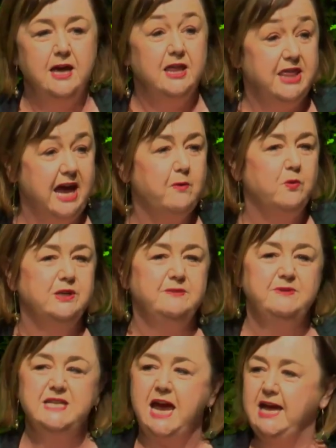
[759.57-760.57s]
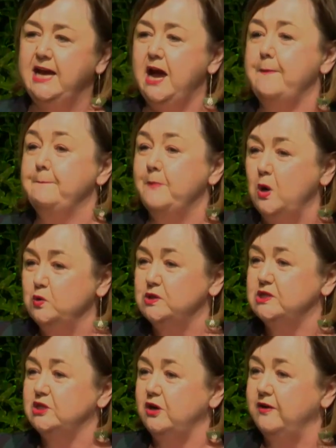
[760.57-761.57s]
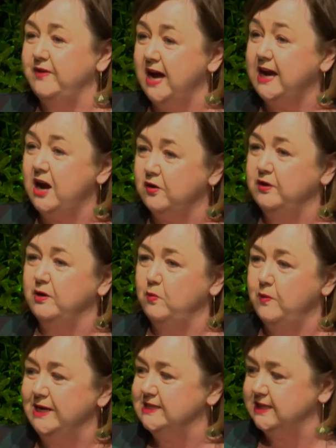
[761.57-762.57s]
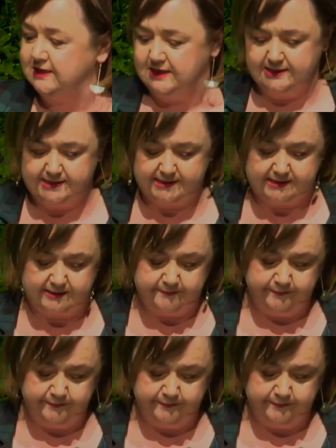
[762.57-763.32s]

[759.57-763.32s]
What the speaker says: That would take up most of our current waiting list.